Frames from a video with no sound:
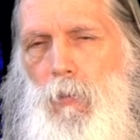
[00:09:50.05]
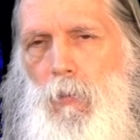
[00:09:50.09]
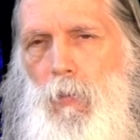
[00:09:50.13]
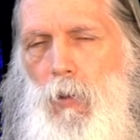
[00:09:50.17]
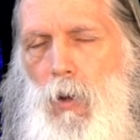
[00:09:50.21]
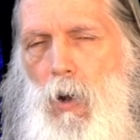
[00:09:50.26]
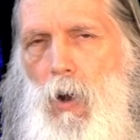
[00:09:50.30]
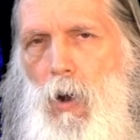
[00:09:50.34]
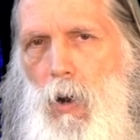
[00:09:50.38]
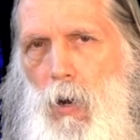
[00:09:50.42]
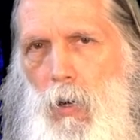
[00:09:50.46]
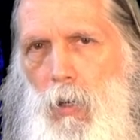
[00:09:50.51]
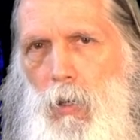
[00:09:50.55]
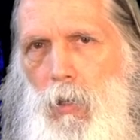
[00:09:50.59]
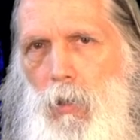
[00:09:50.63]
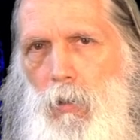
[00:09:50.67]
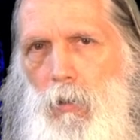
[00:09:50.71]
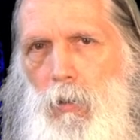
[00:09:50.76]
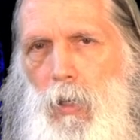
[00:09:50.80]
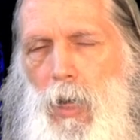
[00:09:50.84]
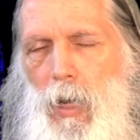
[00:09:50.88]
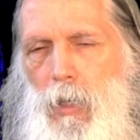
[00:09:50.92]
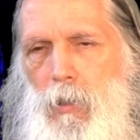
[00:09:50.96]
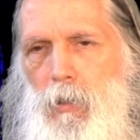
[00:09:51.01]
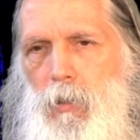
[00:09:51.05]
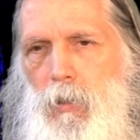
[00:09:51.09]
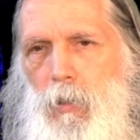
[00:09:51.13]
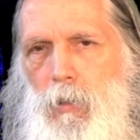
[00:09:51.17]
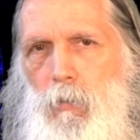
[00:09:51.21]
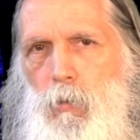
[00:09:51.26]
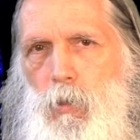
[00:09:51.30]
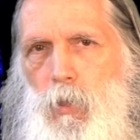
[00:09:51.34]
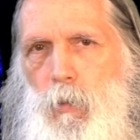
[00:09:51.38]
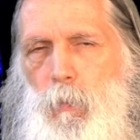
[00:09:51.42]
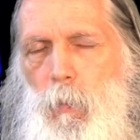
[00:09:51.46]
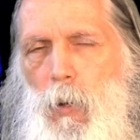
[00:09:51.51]
the heart actually
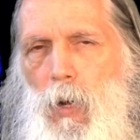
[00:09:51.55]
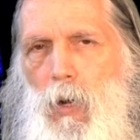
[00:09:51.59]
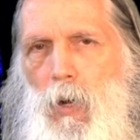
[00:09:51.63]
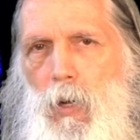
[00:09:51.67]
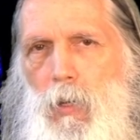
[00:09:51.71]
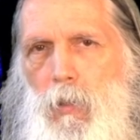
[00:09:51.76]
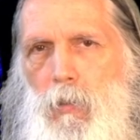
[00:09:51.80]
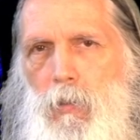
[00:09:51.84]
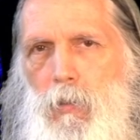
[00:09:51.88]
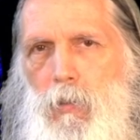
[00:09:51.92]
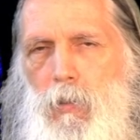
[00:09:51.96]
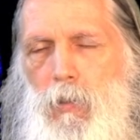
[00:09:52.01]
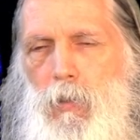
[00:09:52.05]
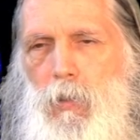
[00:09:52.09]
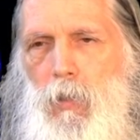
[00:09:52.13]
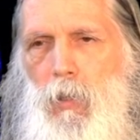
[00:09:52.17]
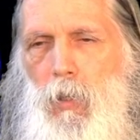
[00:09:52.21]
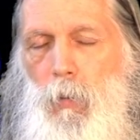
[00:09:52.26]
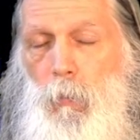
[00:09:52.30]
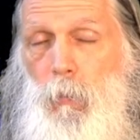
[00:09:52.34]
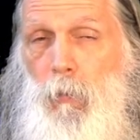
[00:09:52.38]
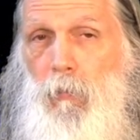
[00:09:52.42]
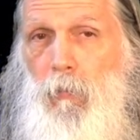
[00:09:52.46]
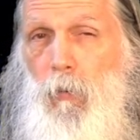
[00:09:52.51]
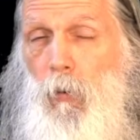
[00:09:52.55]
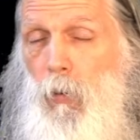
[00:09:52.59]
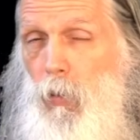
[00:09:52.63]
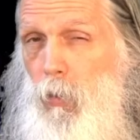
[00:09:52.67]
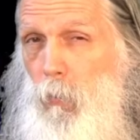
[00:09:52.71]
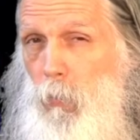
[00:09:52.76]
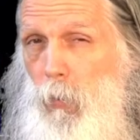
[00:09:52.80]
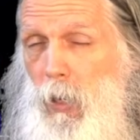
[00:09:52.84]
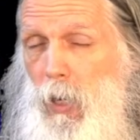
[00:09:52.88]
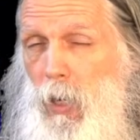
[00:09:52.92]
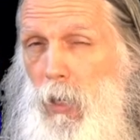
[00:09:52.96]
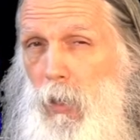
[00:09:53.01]
responds before the
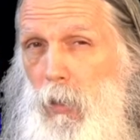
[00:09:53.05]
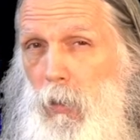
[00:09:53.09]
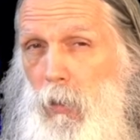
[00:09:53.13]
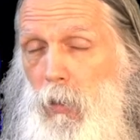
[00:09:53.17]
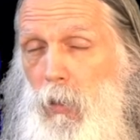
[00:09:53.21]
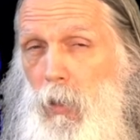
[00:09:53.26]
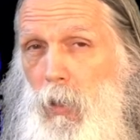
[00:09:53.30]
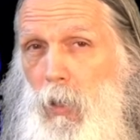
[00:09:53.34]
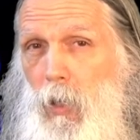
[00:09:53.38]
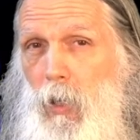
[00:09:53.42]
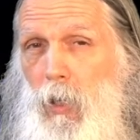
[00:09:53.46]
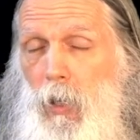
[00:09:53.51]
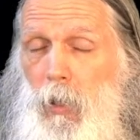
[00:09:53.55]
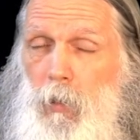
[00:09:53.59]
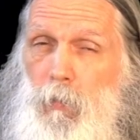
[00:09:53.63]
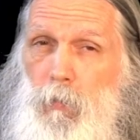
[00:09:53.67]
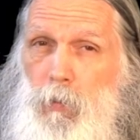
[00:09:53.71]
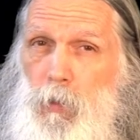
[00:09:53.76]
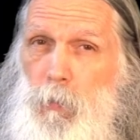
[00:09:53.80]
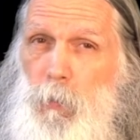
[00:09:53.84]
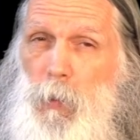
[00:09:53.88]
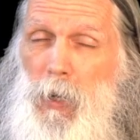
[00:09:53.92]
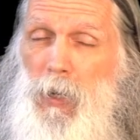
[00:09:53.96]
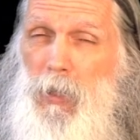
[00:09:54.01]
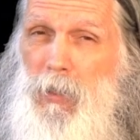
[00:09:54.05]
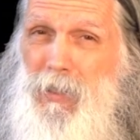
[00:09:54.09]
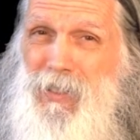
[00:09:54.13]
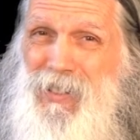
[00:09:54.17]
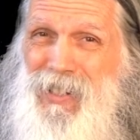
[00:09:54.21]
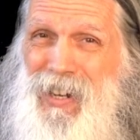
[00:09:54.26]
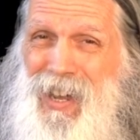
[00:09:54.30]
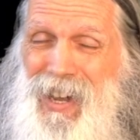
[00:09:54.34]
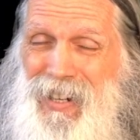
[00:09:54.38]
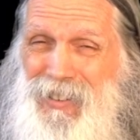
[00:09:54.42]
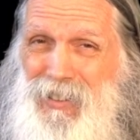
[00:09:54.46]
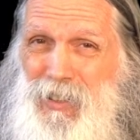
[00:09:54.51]
brain It
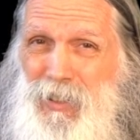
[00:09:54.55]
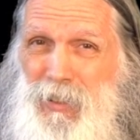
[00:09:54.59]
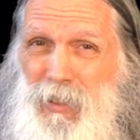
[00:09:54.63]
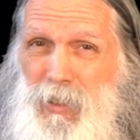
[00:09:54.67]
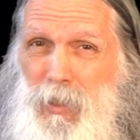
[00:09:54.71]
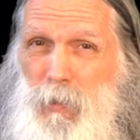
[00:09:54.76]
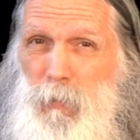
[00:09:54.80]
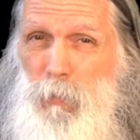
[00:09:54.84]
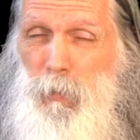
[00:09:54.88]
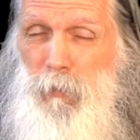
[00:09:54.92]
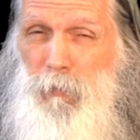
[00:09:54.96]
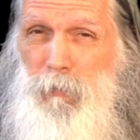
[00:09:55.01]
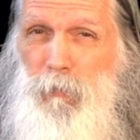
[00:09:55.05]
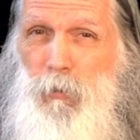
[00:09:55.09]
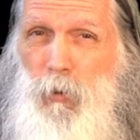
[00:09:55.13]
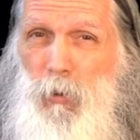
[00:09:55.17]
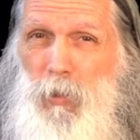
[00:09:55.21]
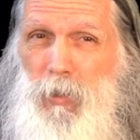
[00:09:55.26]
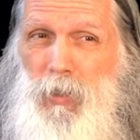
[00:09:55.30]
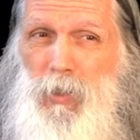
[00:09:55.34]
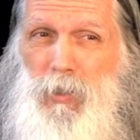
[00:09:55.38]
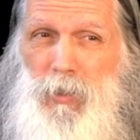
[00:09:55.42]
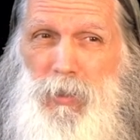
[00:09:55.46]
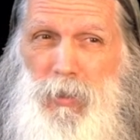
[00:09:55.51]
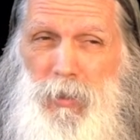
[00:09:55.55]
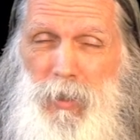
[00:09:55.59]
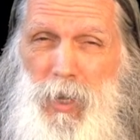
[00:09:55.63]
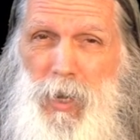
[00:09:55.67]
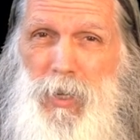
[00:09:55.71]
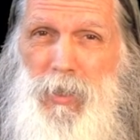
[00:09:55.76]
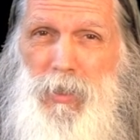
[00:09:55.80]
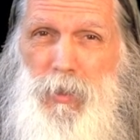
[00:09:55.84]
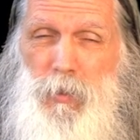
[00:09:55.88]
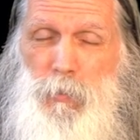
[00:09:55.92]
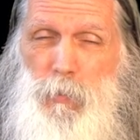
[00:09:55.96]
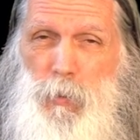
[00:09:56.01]
responds actually before the
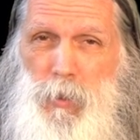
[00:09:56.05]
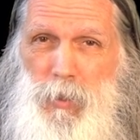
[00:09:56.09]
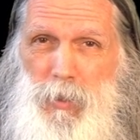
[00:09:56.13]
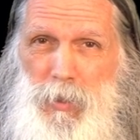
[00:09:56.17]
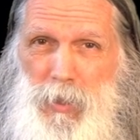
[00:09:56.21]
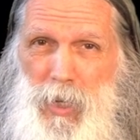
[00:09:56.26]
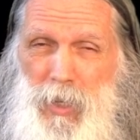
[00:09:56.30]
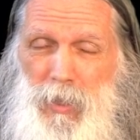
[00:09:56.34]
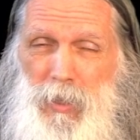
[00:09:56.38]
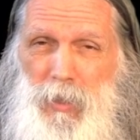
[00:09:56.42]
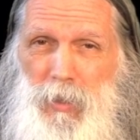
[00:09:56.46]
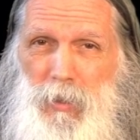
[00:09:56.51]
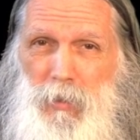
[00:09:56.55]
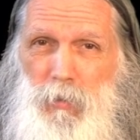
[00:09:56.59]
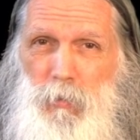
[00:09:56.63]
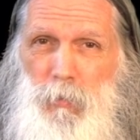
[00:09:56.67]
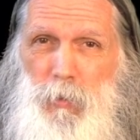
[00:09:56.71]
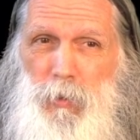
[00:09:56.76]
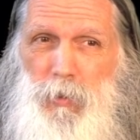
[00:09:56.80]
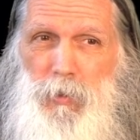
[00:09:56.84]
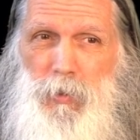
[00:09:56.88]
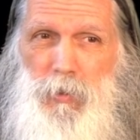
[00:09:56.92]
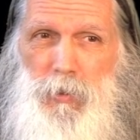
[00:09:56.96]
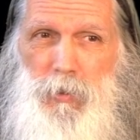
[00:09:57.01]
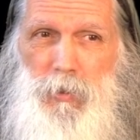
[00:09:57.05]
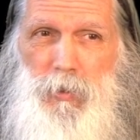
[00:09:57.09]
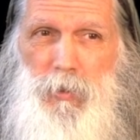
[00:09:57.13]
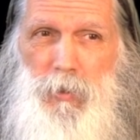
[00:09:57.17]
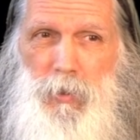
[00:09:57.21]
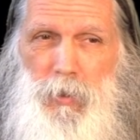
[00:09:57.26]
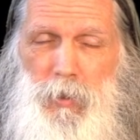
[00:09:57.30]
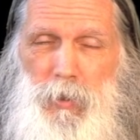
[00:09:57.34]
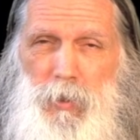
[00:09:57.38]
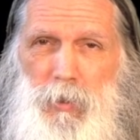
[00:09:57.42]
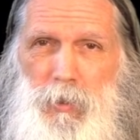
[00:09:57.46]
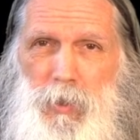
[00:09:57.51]
slide is presented, when there's
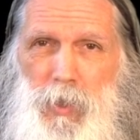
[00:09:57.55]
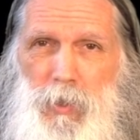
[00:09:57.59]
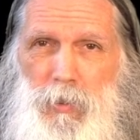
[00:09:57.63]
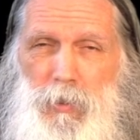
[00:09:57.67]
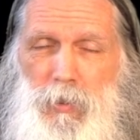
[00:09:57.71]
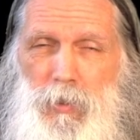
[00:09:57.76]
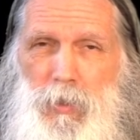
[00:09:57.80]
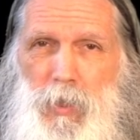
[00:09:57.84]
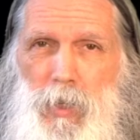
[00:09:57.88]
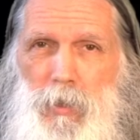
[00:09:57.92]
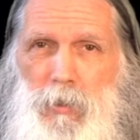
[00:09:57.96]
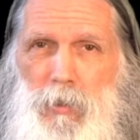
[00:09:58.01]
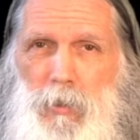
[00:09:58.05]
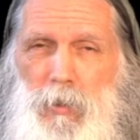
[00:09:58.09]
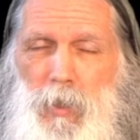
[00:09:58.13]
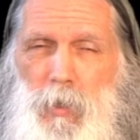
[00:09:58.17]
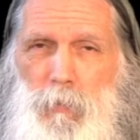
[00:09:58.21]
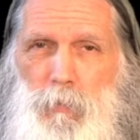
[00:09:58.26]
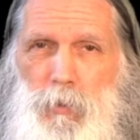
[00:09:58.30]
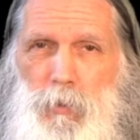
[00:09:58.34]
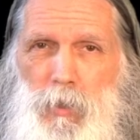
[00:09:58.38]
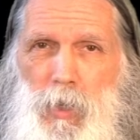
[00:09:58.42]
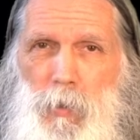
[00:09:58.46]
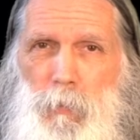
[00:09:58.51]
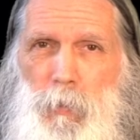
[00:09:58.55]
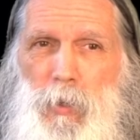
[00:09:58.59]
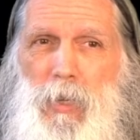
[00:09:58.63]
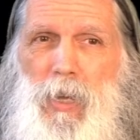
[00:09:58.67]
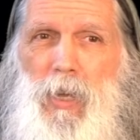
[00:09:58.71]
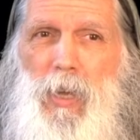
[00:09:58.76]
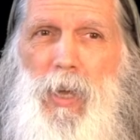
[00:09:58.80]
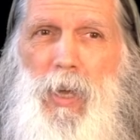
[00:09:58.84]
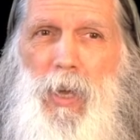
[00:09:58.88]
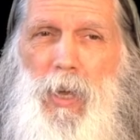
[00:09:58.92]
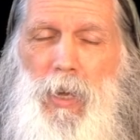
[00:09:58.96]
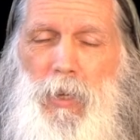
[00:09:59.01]
an intense slide that comes up.
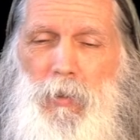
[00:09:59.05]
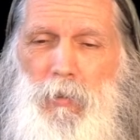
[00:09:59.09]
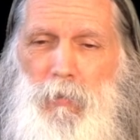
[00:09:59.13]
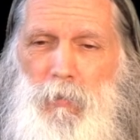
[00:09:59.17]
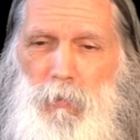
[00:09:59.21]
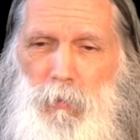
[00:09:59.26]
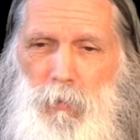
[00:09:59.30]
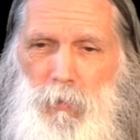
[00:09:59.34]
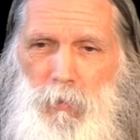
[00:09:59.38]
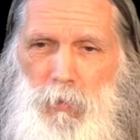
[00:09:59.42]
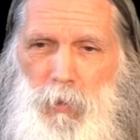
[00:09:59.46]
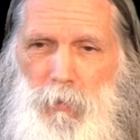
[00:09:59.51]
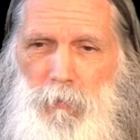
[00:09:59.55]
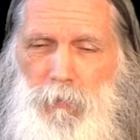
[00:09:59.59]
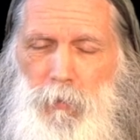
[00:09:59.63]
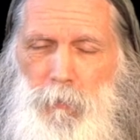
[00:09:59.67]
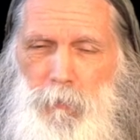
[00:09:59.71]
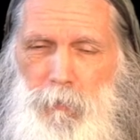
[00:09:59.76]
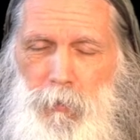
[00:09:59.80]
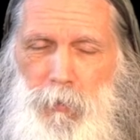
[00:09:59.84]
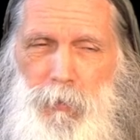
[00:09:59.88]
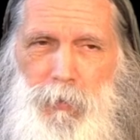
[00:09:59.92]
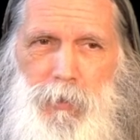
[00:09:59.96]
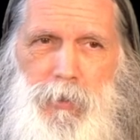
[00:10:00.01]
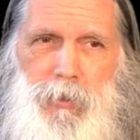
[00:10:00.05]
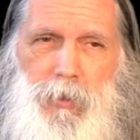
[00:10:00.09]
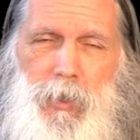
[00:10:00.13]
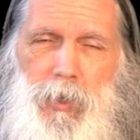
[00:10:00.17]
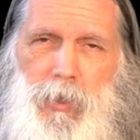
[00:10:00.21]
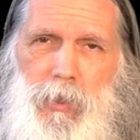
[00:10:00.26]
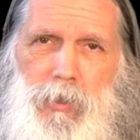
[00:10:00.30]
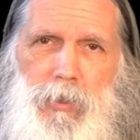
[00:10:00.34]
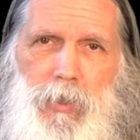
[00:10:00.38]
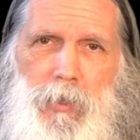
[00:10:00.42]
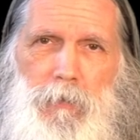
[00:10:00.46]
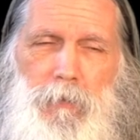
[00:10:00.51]
And, and from further
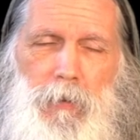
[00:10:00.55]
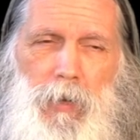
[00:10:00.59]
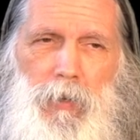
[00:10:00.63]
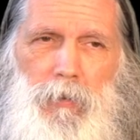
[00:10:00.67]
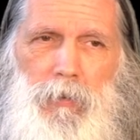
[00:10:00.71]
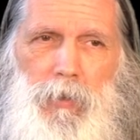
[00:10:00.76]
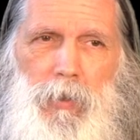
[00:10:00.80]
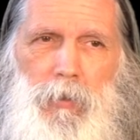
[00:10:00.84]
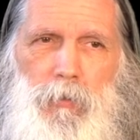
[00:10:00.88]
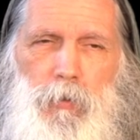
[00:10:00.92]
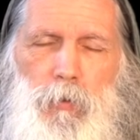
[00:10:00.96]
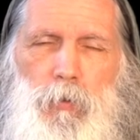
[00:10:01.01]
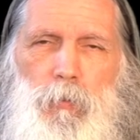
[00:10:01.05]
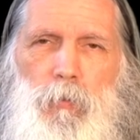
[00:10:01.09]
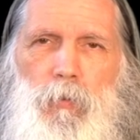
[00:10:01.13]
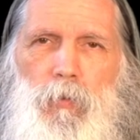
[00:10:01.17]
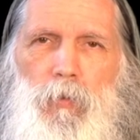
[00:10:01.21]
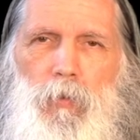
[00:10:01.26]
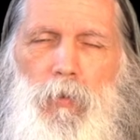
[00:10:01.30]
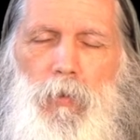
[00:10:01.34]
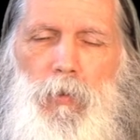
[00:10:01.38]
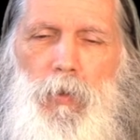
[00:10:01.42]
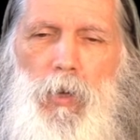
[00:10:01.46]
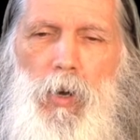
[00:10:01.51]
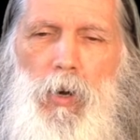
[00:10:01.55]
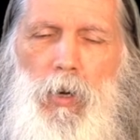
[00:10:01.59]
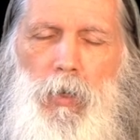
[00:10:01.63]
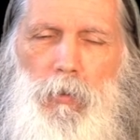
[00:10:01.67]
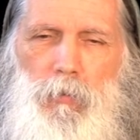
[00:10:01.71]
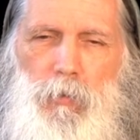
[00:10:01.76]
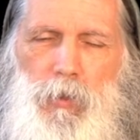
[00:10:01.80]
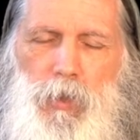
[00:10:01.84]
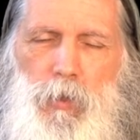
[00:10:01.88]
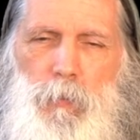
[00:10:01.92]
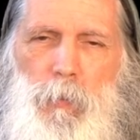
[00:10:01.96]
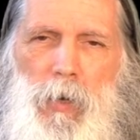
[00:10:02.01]
studies, they found it's, the heart
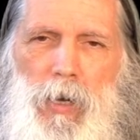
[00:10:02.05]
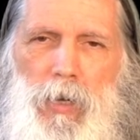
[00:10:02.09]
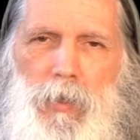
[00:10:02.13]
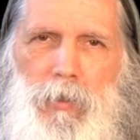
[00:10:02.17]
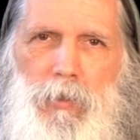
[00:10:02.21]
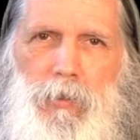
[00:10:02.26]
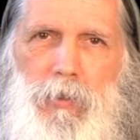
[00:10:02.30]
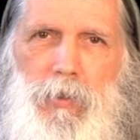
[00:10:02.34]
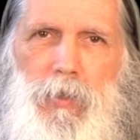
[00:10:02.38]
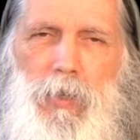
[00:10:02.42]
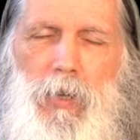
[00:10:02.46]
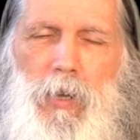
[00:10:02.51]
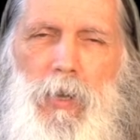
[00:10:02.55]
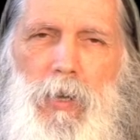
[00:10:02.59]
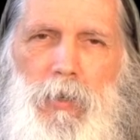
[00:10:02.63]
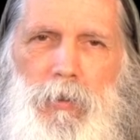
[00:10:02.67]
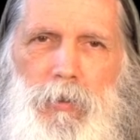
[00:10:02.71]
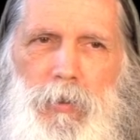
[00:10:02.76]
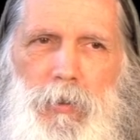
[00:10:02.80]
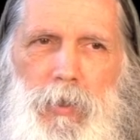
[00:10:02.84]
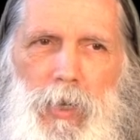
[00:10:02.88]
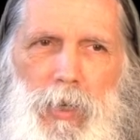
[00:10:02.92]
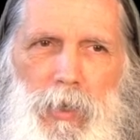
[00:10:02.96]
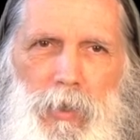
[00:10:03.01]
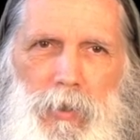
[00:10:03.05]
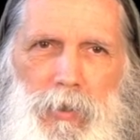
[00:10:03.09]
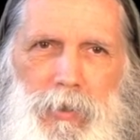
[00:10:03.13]
responds to that